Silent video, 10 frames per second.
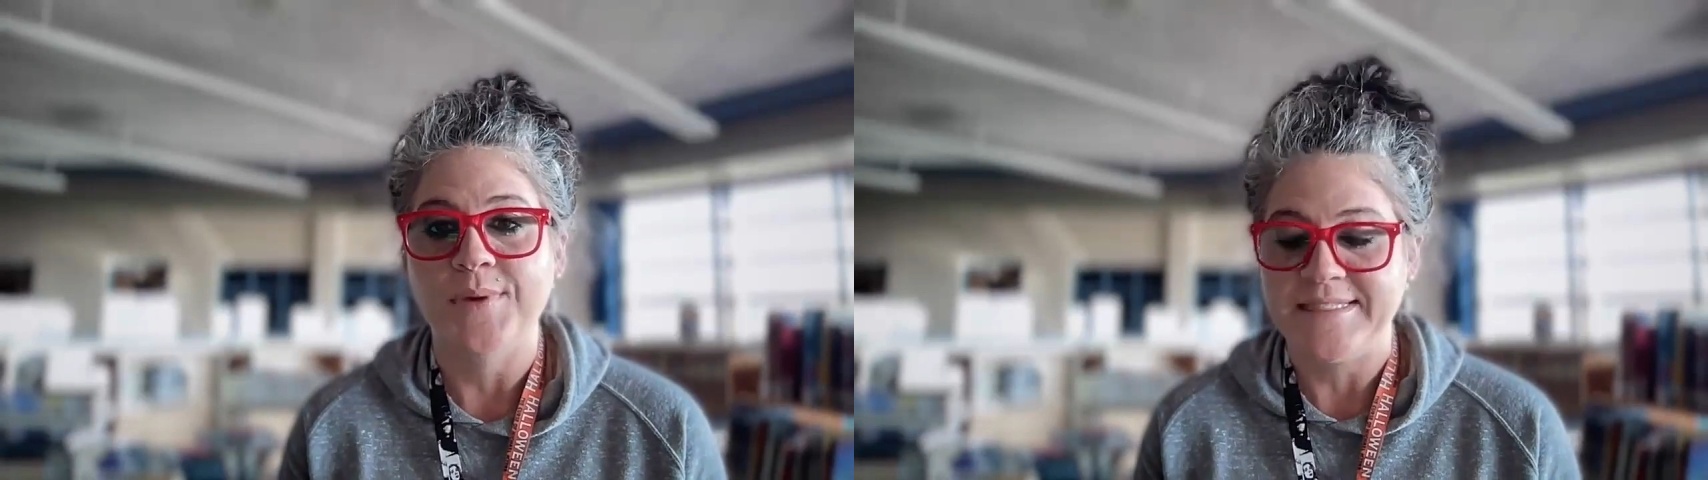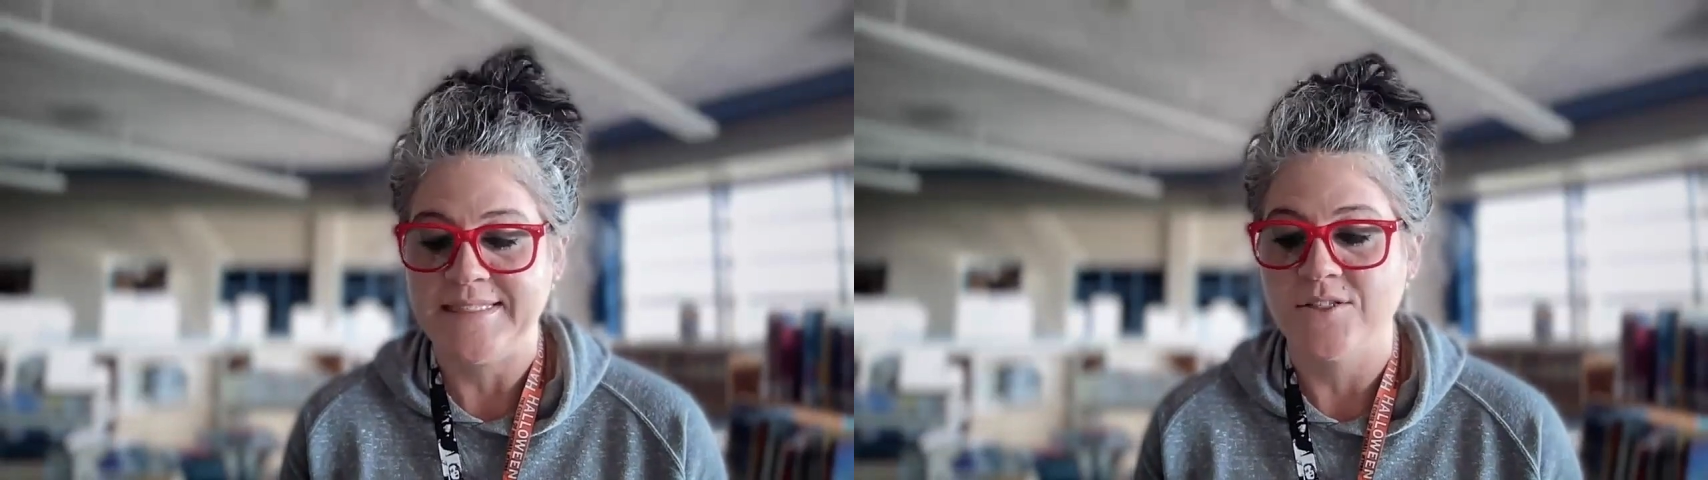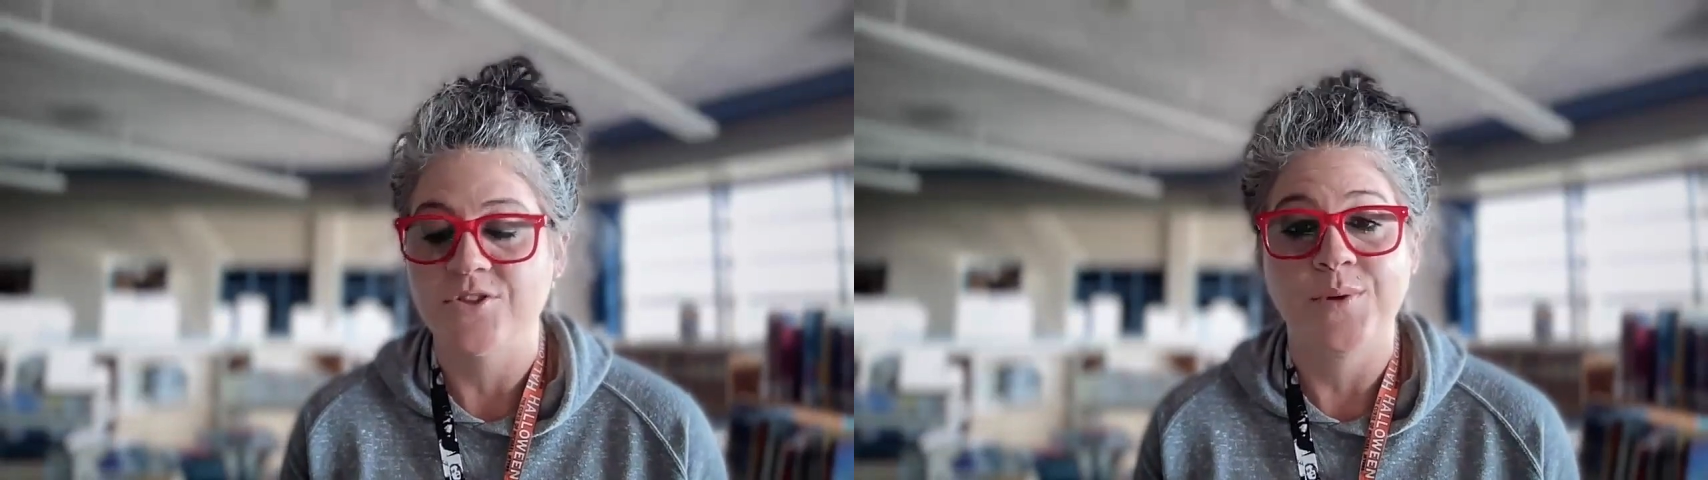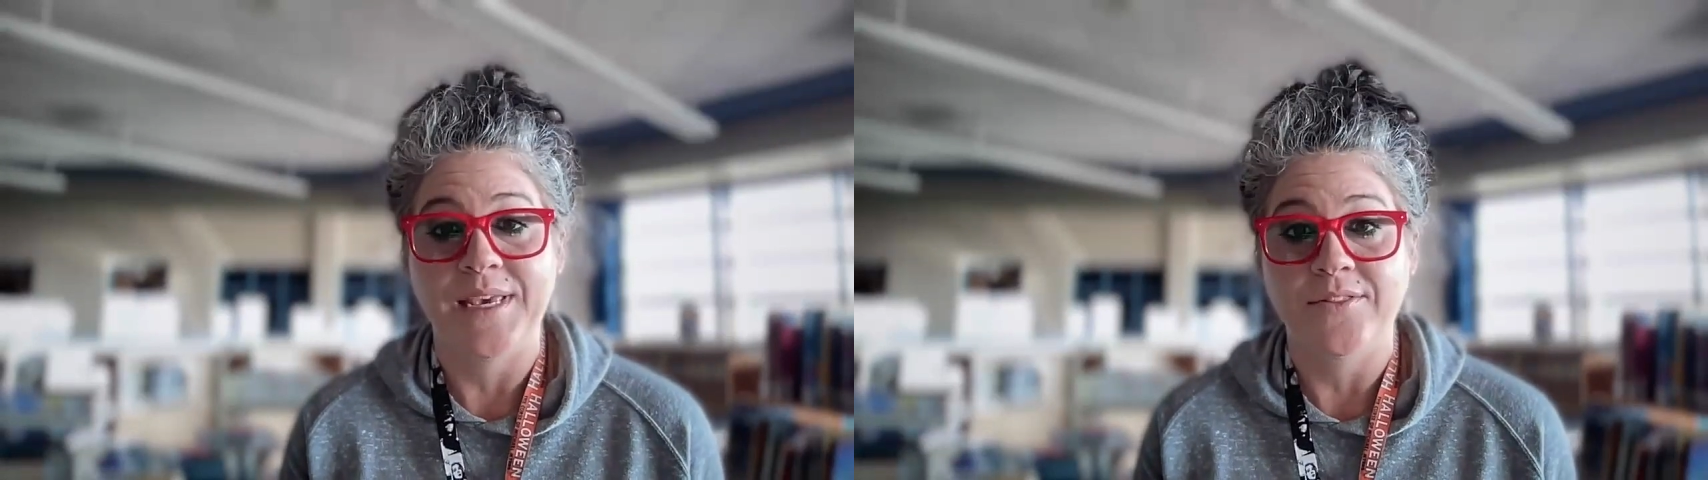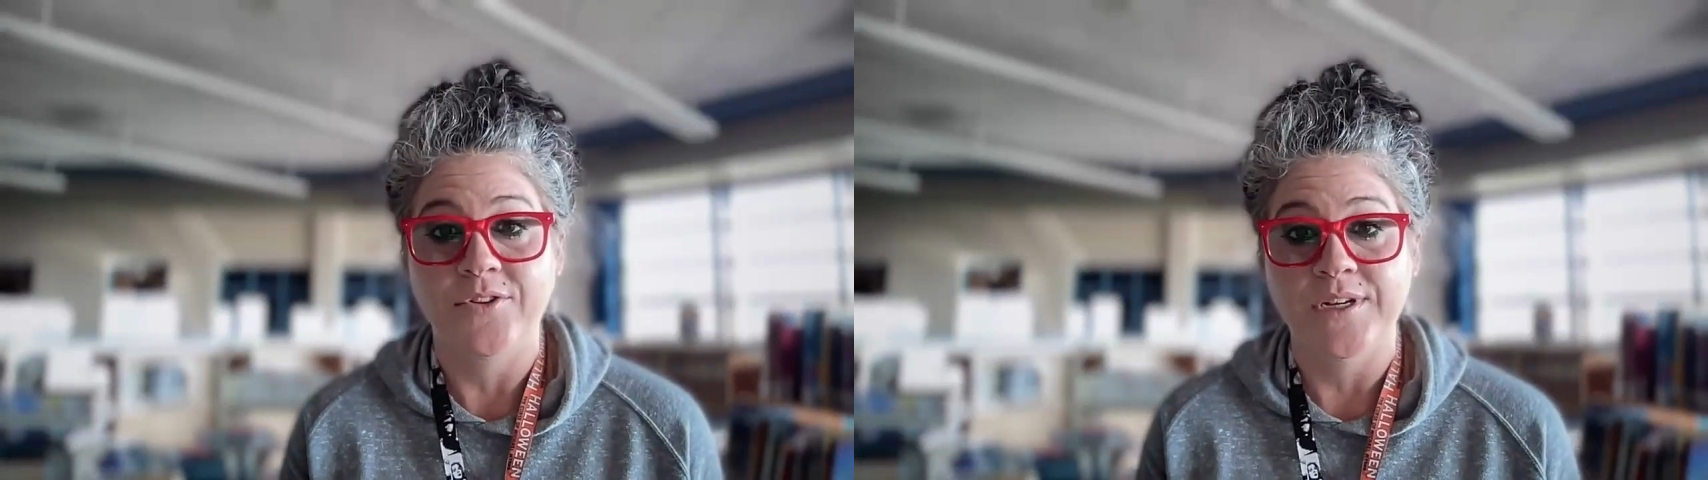my 6th through
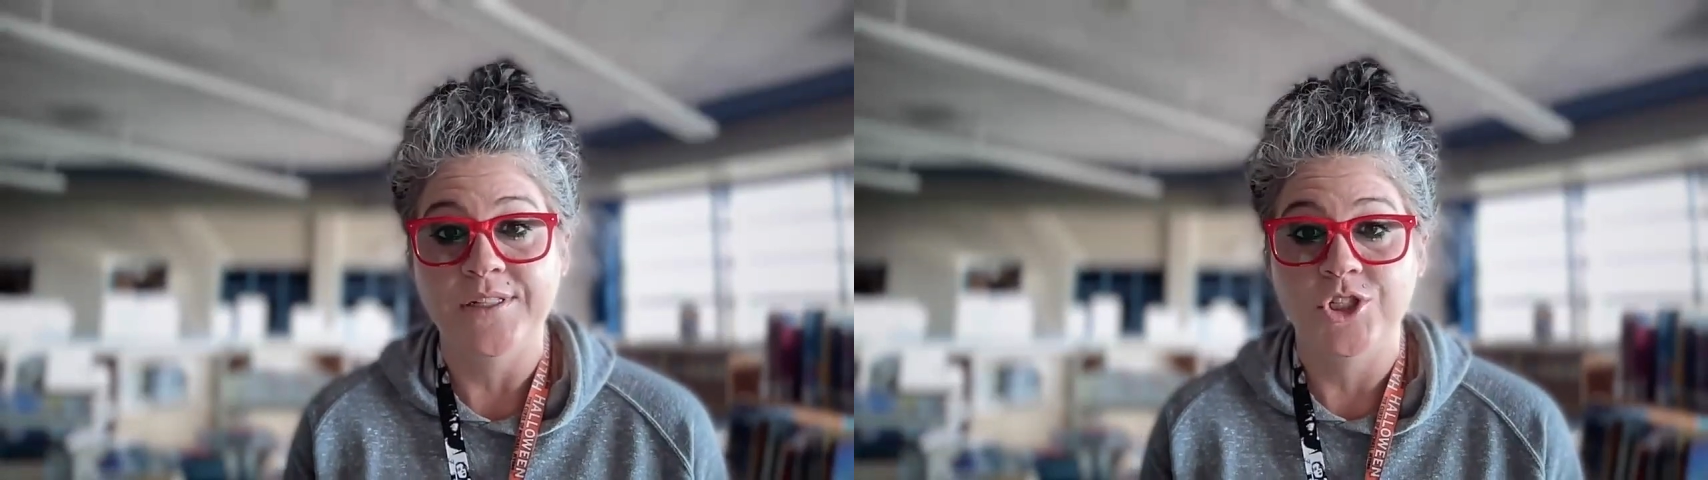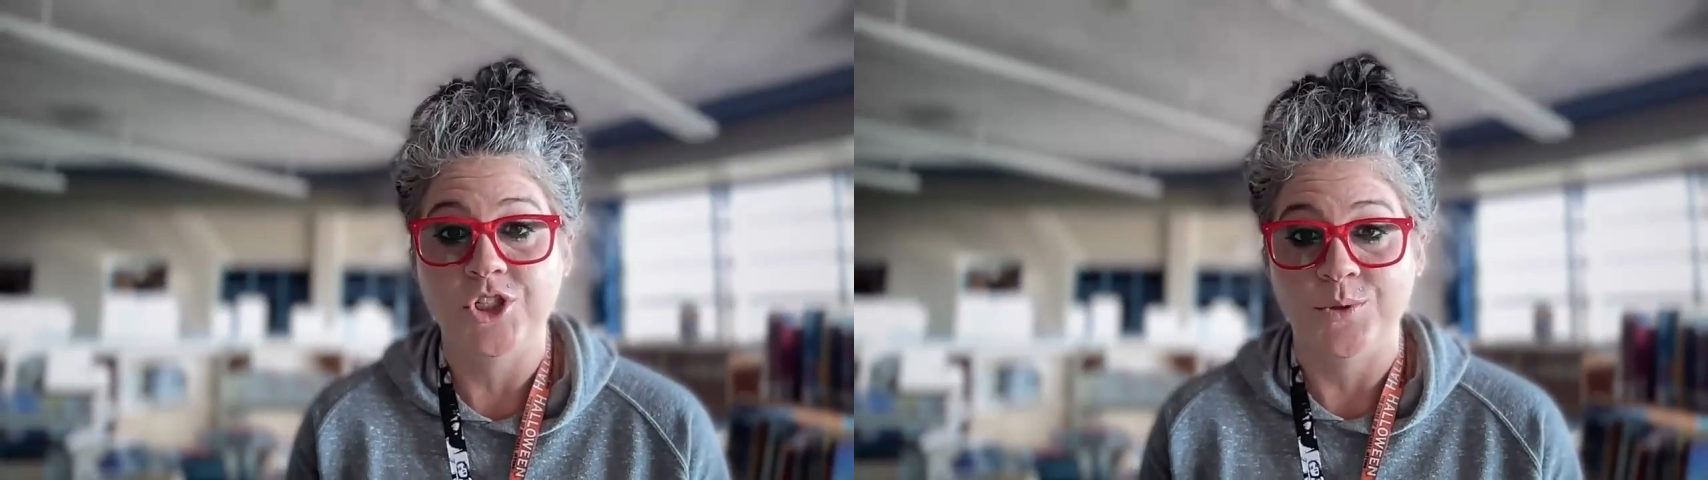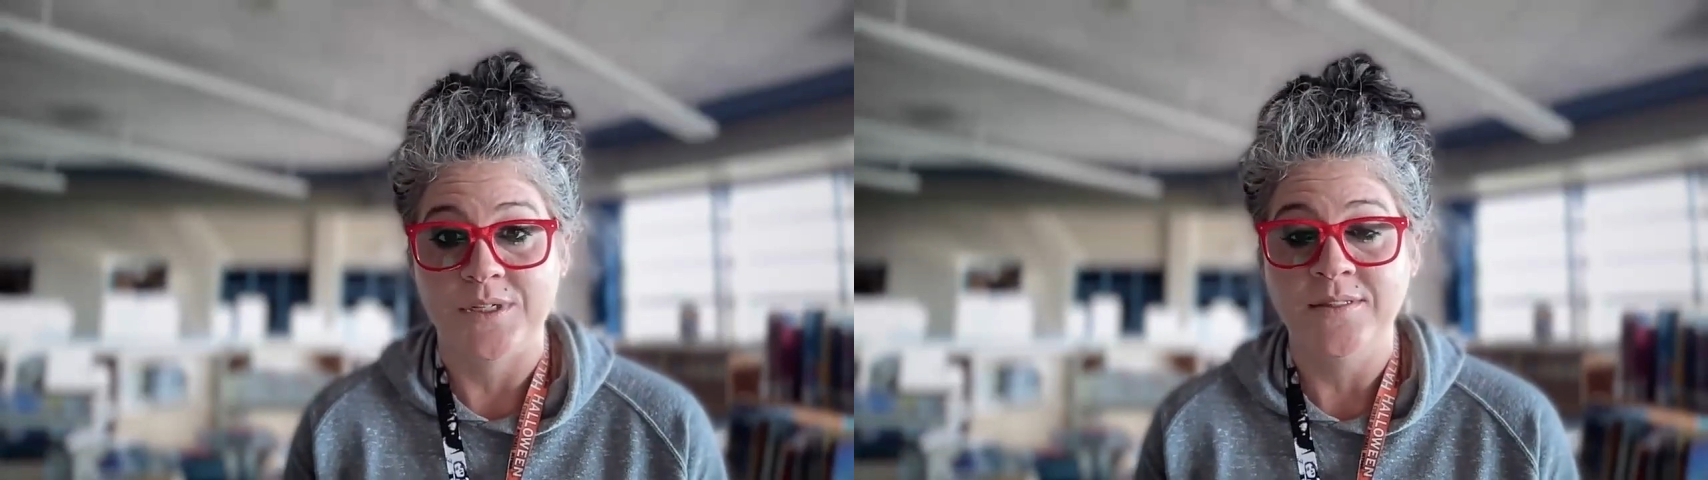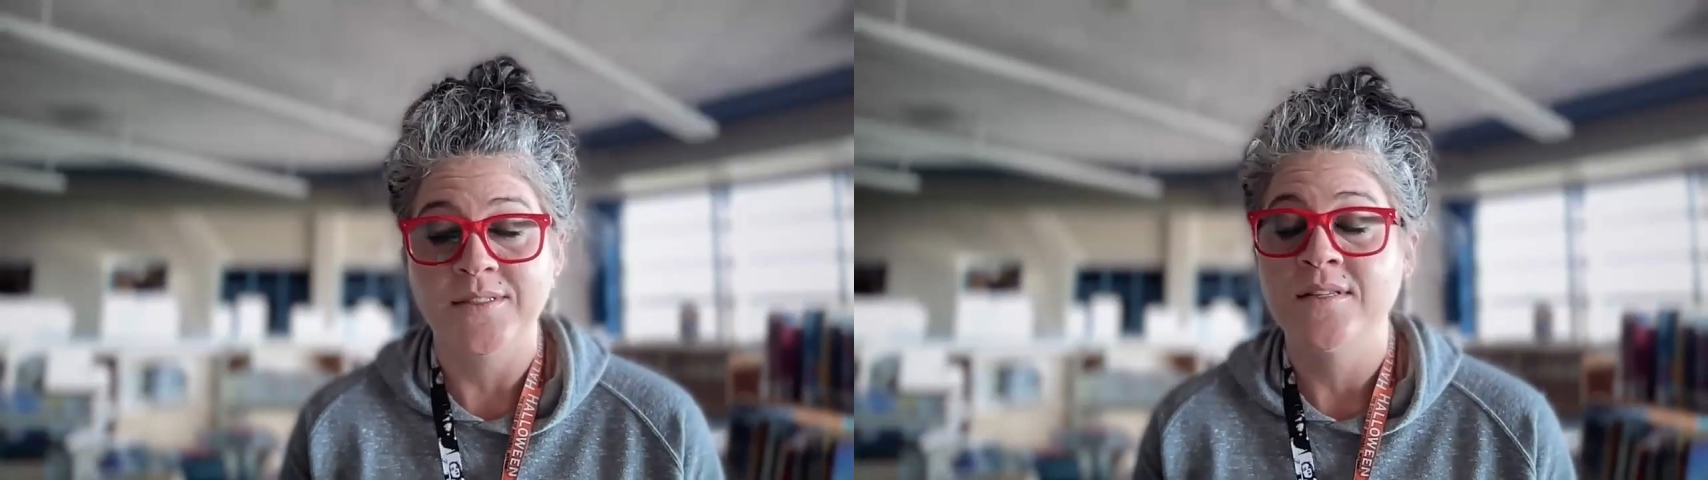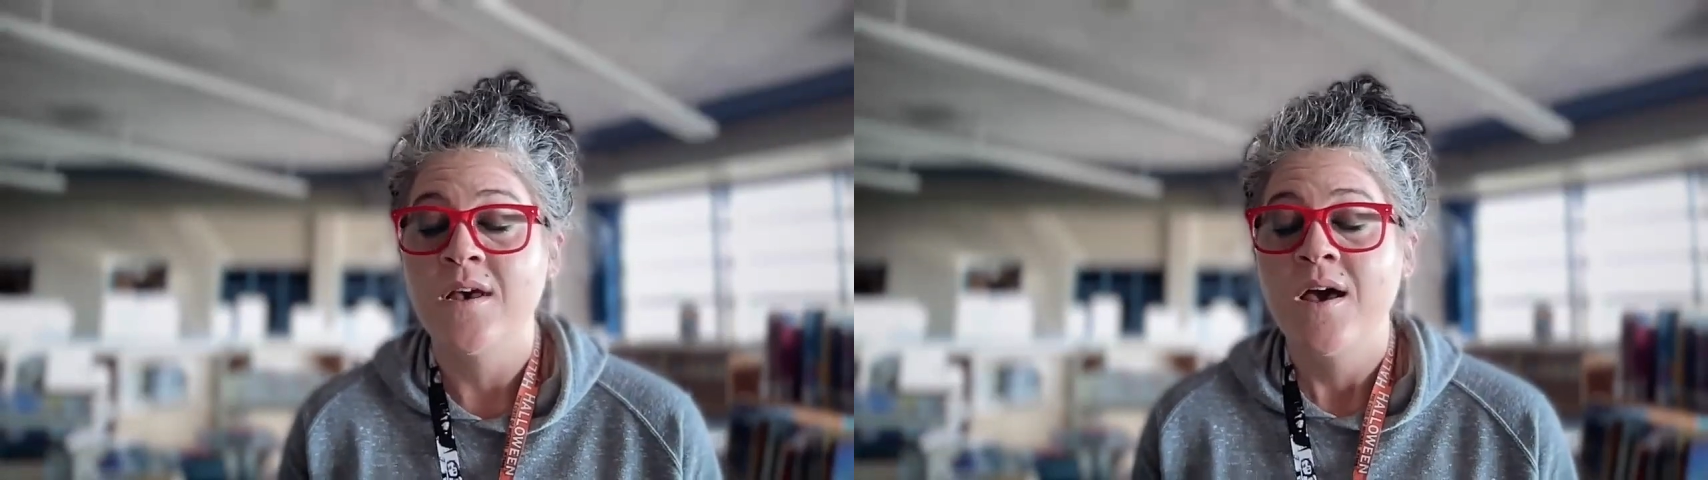8th grade students.